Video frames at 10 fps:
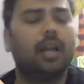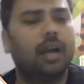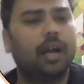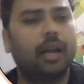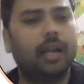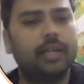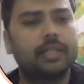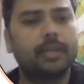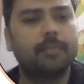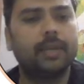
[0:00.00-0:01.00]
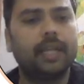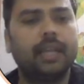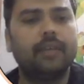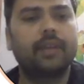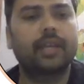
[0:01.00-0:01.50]
And
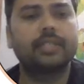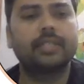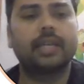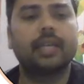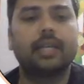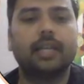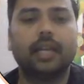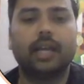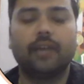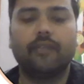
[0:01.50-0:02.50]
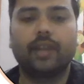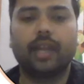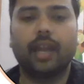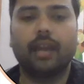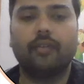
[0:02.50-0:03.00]
simply we can say we
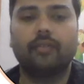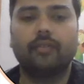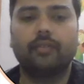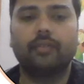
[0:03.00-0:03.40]
have